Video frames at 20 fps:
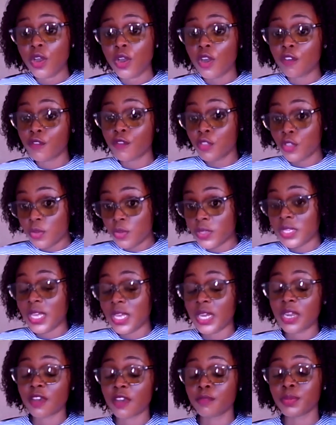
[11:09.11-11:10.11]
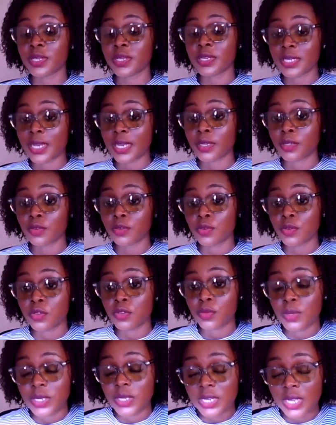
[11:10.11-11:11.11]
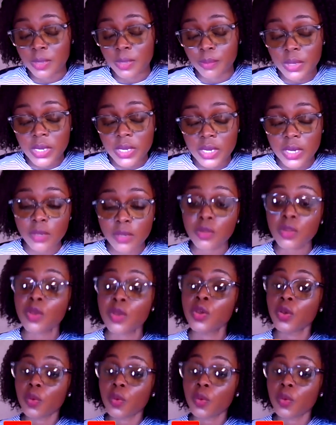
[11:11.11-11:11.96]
of those that have been diagnosed with diabetes